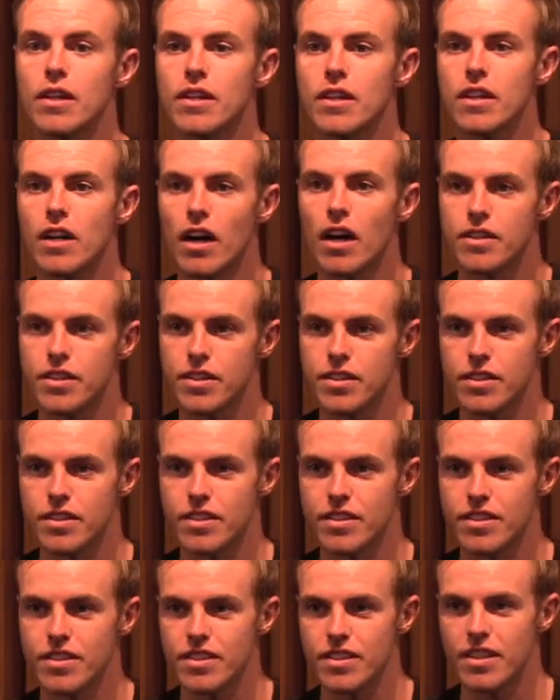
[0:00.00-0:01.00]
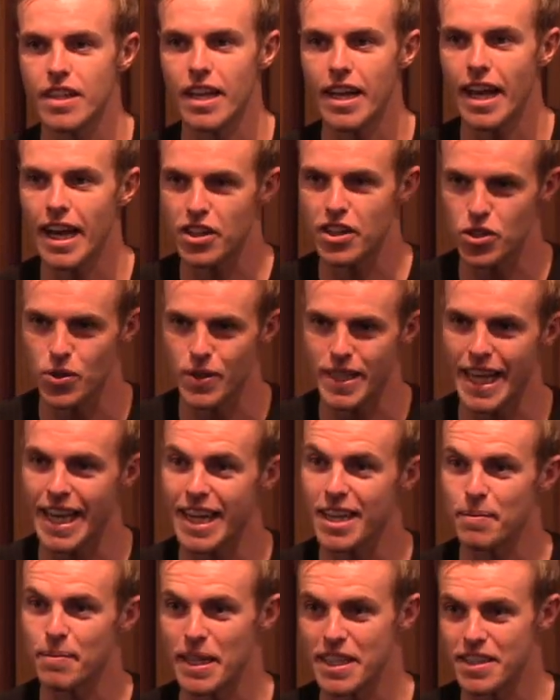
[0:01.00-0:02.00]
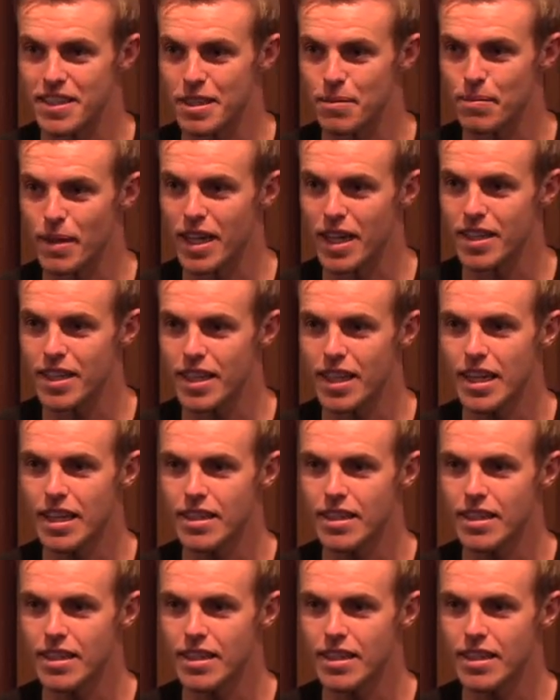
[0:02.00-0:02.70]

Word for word: consciousness that actually animates the body,